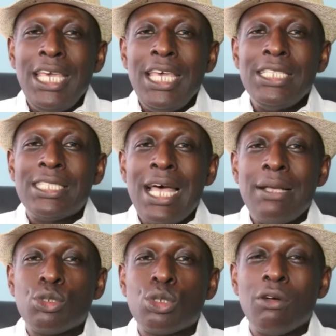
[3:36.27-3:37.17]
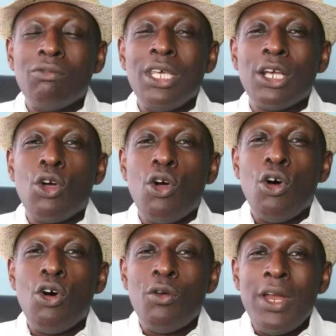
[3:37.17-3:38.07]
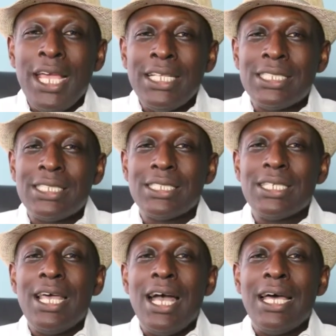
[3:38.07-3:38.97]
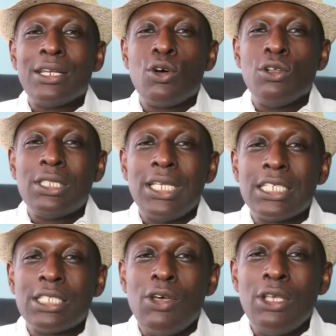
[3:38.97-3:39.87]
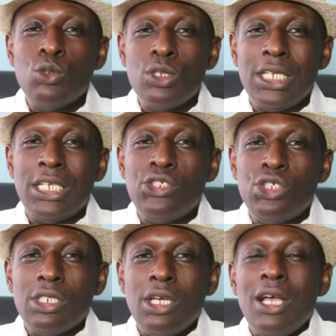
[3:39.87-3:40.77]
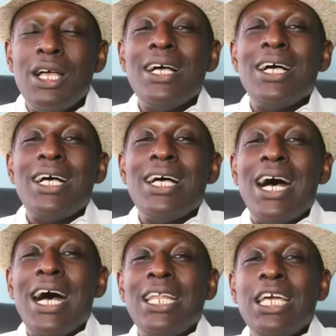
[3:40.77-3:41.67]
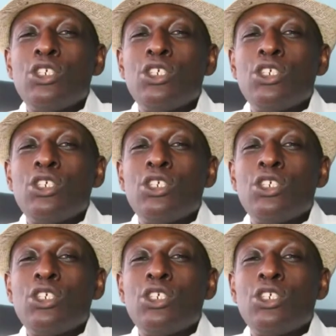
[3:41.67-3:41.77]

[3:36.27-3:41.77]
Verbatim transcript: in terms of the current and contextual usage, an